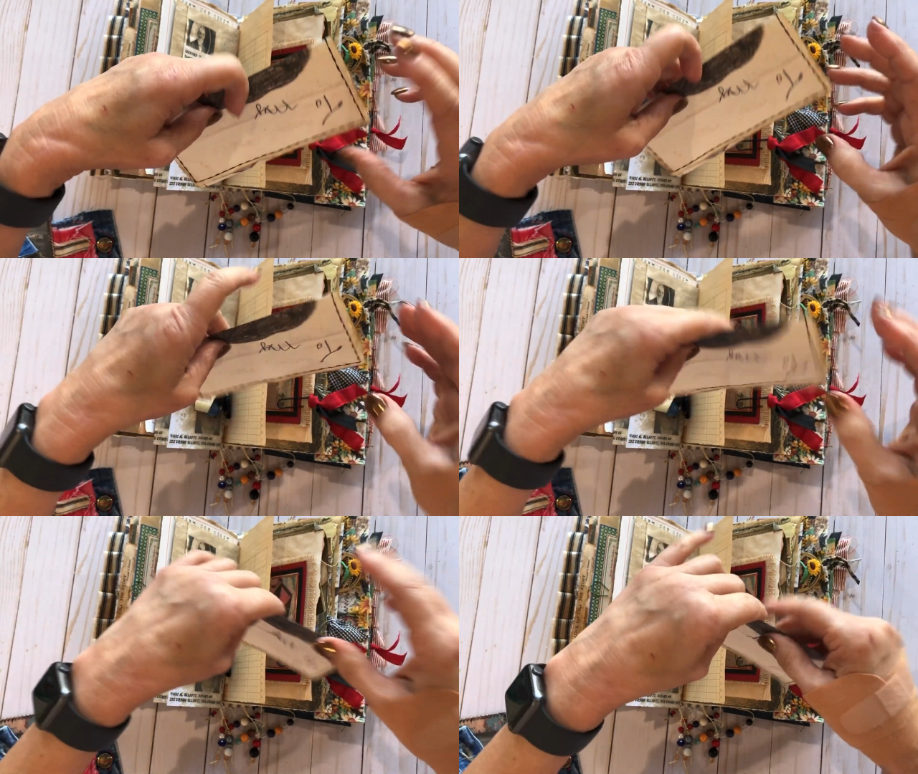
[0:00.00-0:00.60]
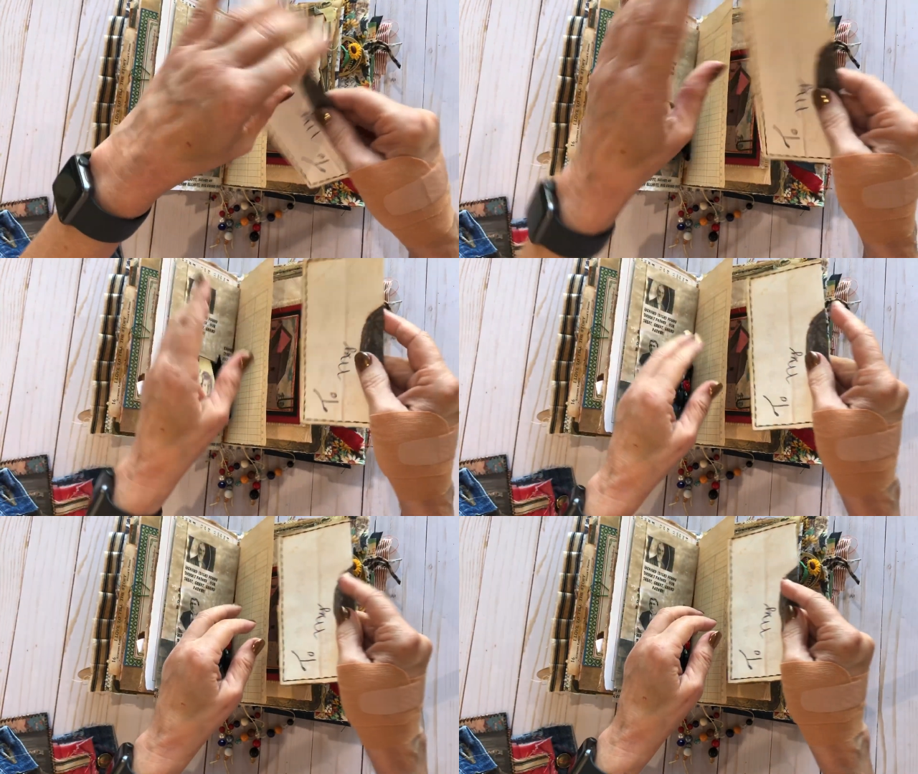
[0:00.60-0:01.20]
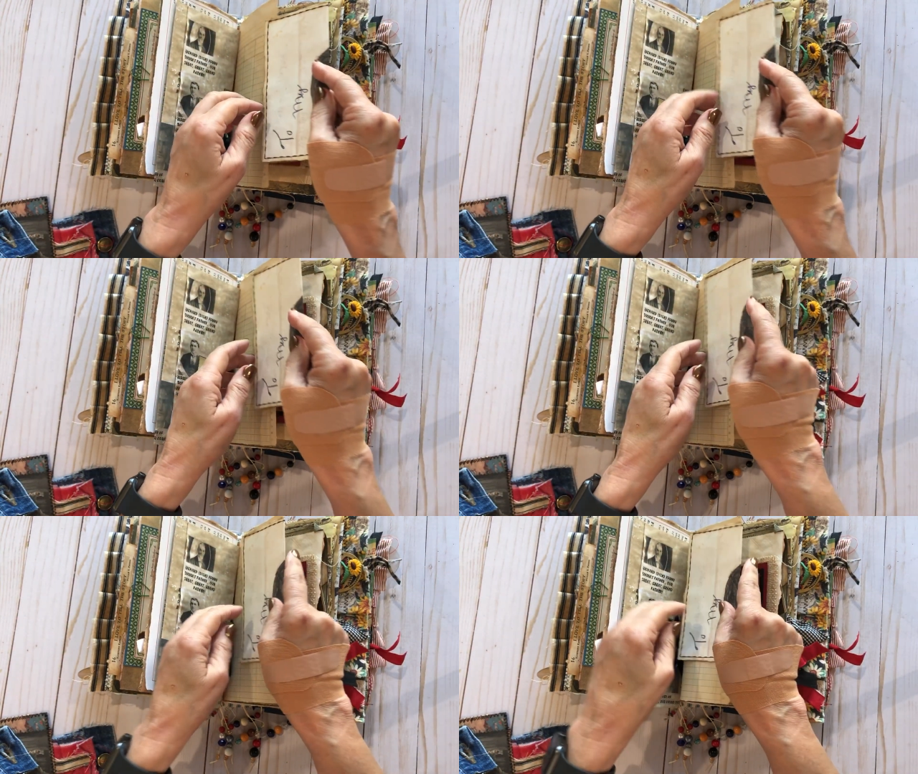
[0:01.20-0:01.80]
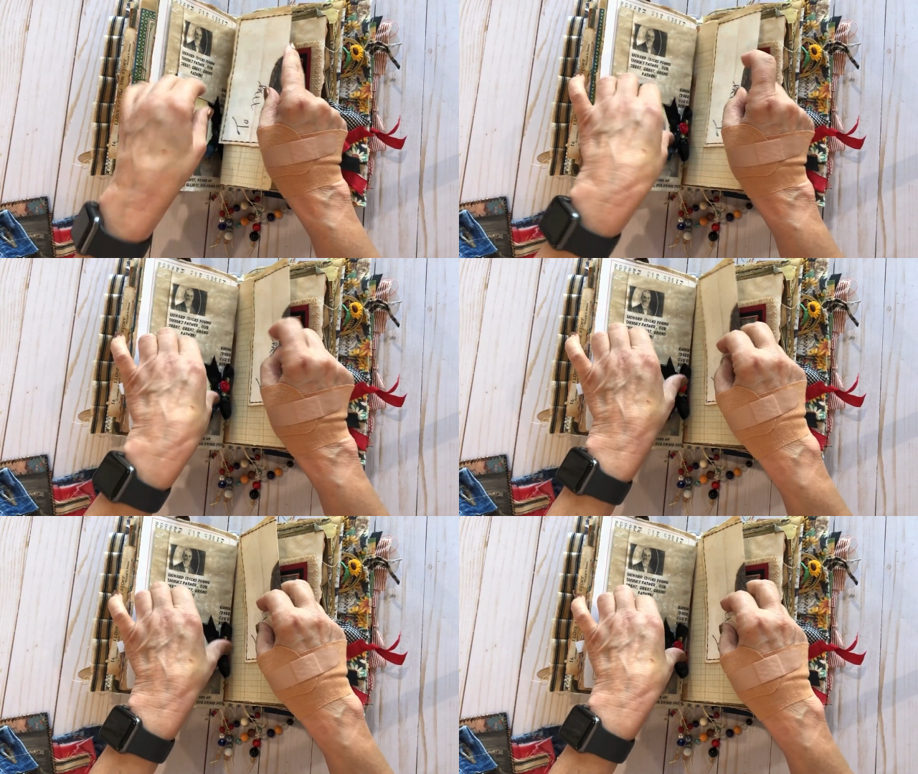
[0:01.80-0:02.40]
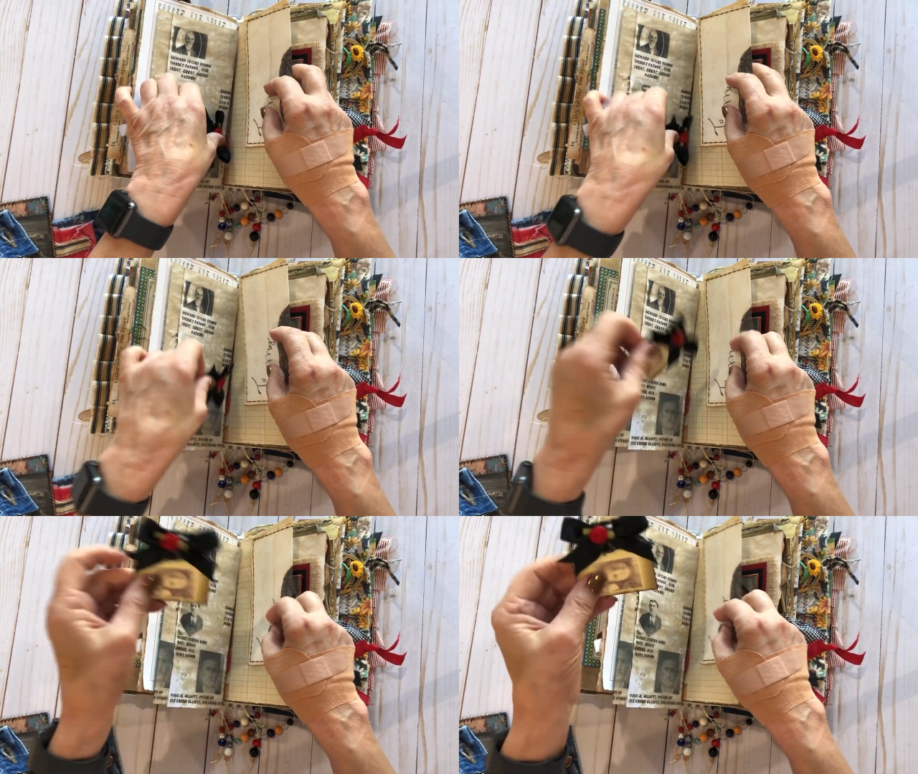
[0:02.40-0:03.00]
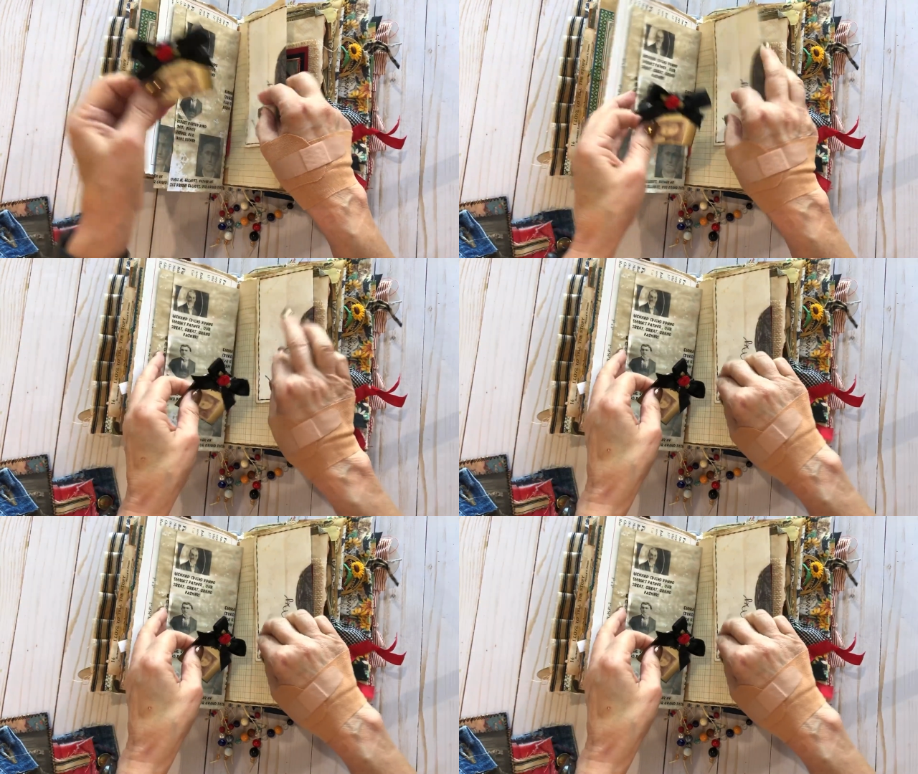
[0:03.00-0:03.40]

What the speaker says: [unreadable: no face in view]